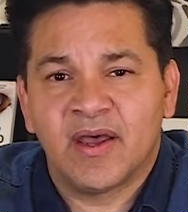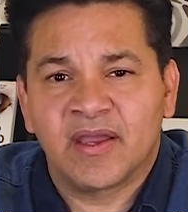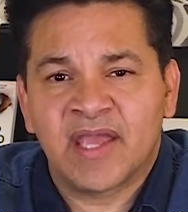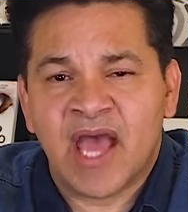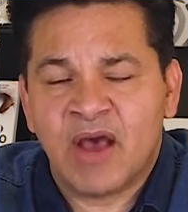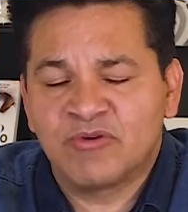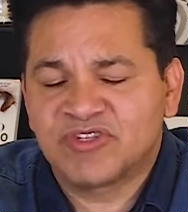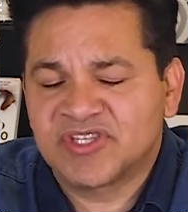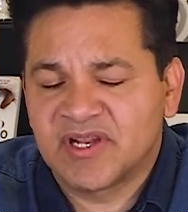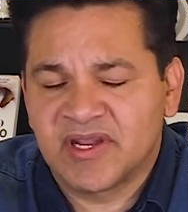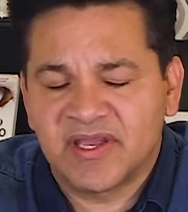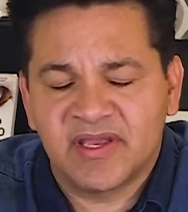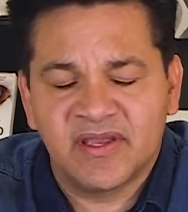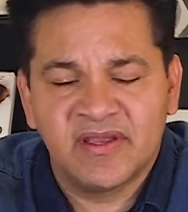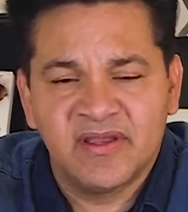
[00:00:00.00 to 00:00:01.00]

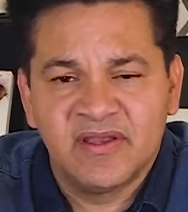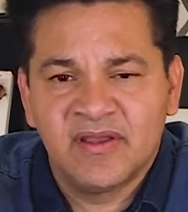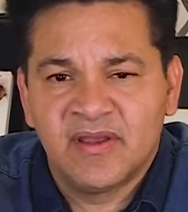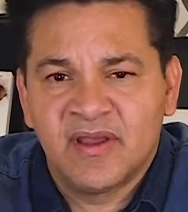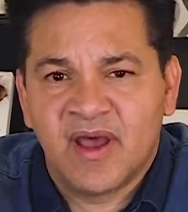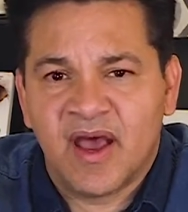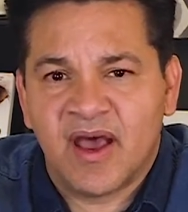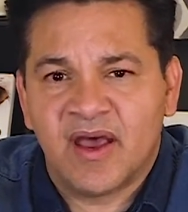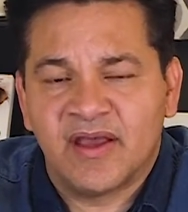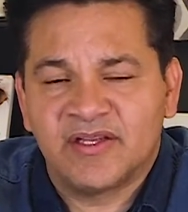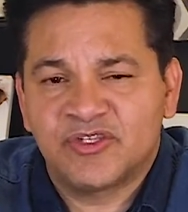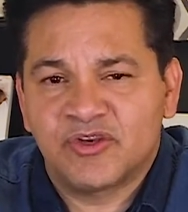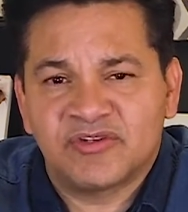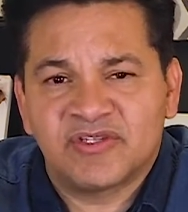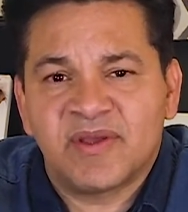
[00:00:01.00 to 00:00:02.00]
Counseling
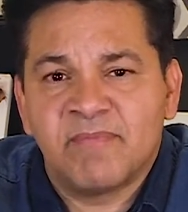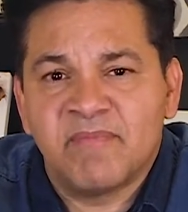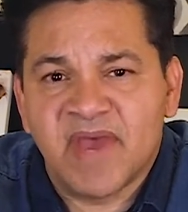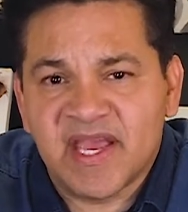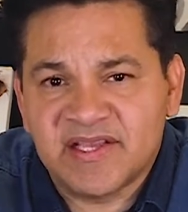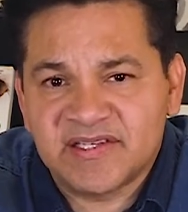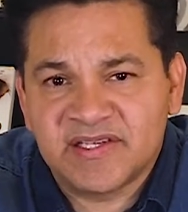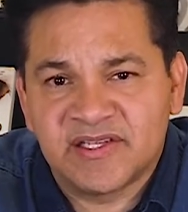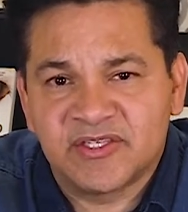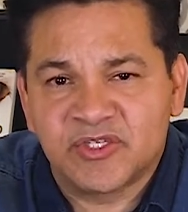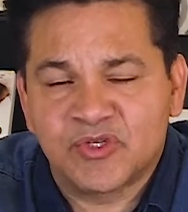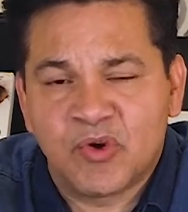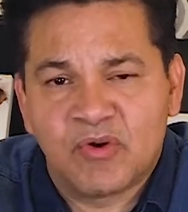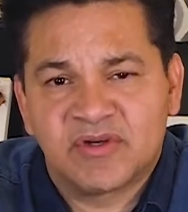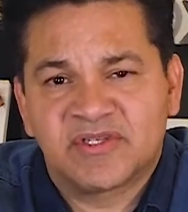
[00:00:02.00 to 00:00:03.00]
is just amazing
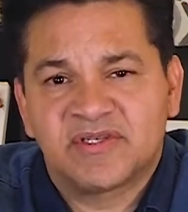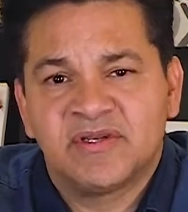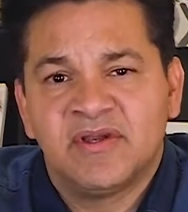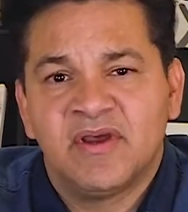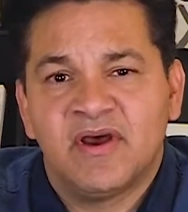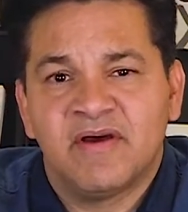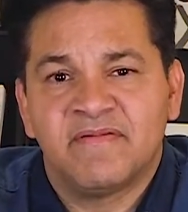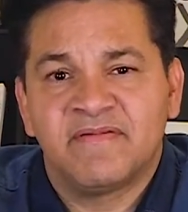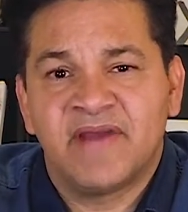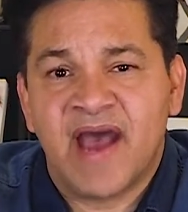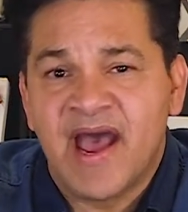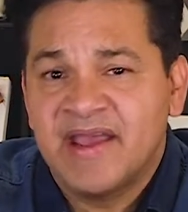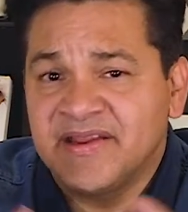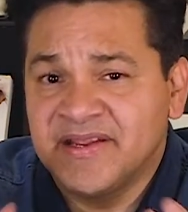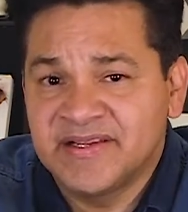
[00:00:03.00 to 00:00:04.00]
source of
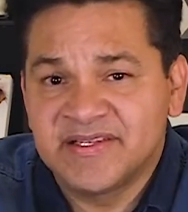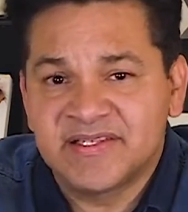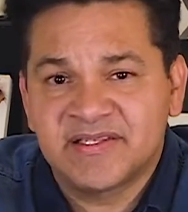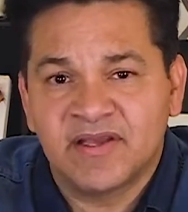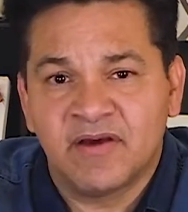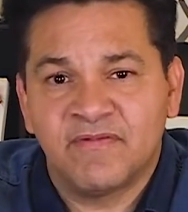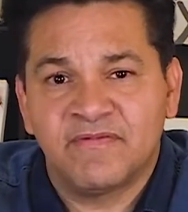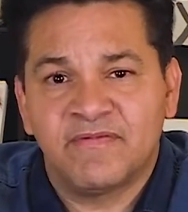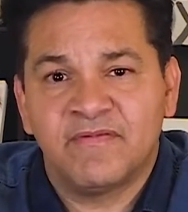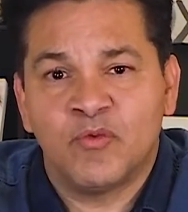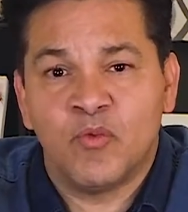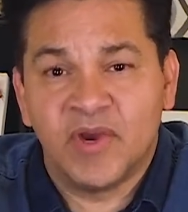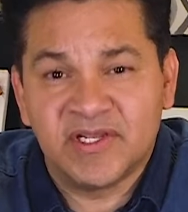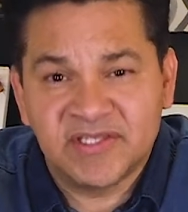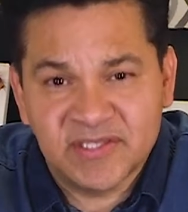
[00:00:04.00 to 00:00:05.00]
guidance, of
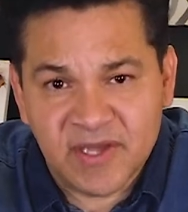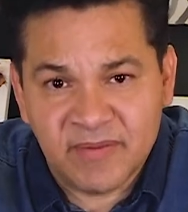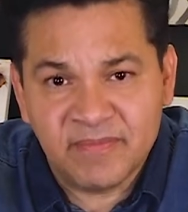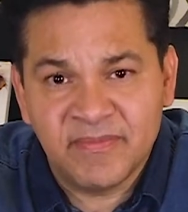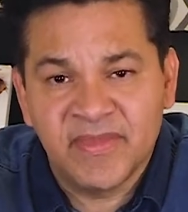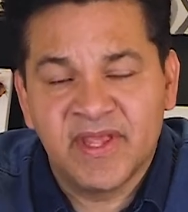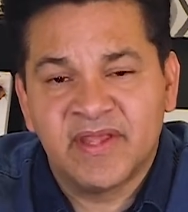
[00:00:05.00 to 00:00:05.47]
wisdom